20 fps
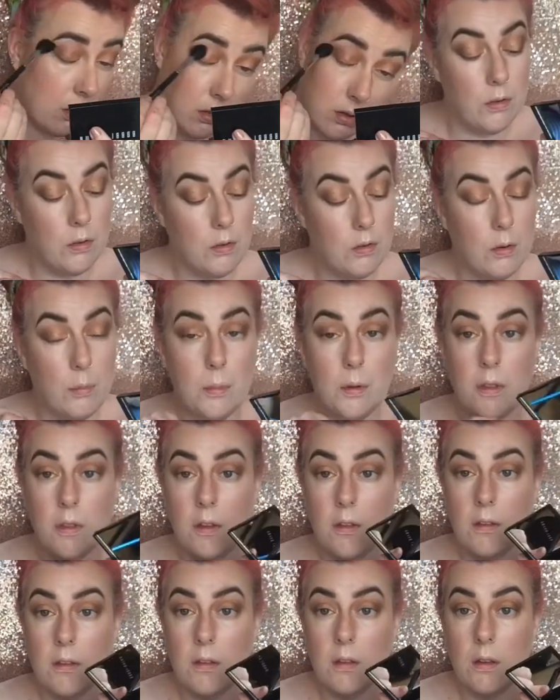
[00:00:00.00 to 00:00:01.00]
Just going to put
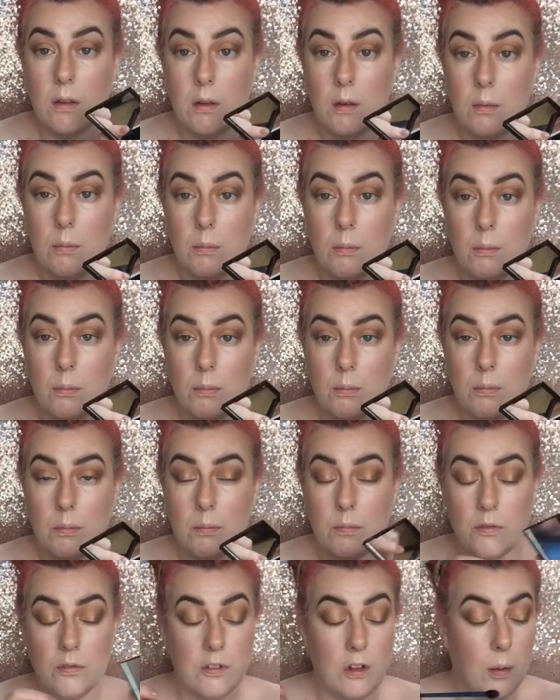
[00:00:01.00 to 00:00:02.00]
this
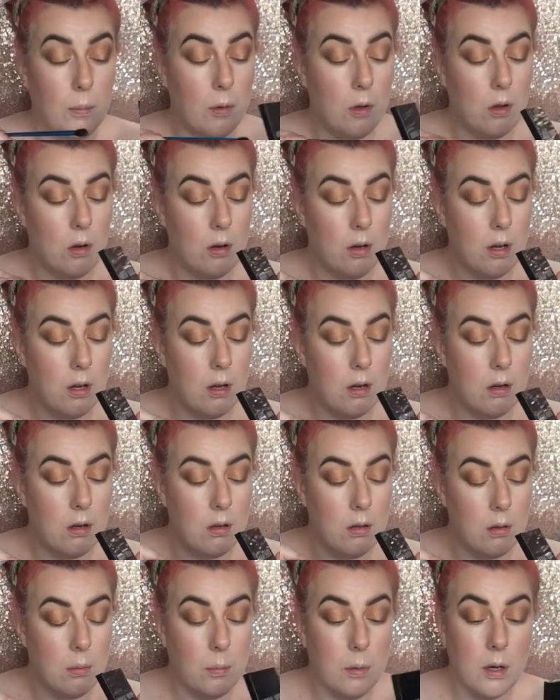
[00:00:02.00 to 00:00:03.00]
top colour here,
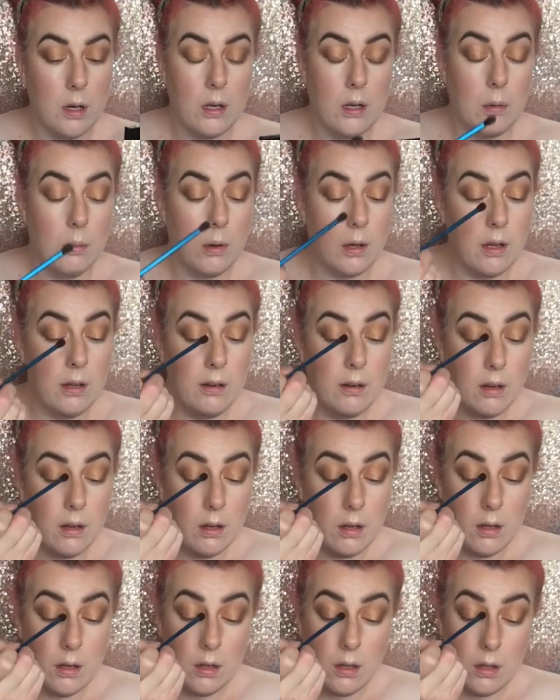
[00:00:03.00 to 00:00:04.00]
pearly white,
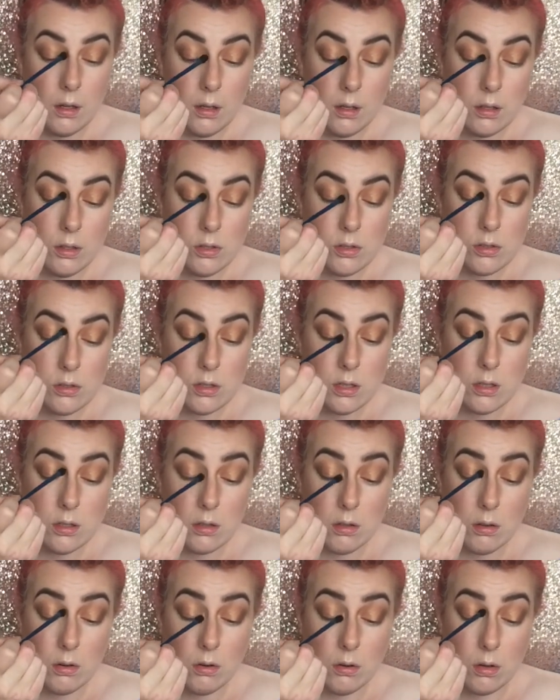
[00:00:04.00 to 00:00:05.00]
just into
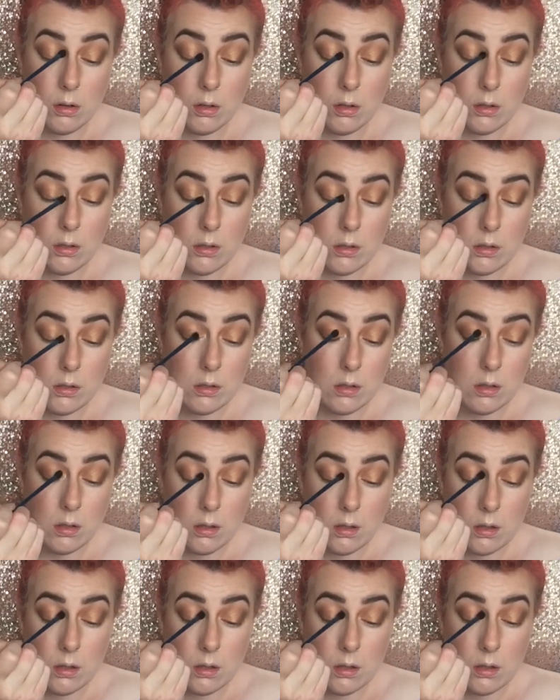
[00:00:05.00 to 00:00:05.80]
the corners.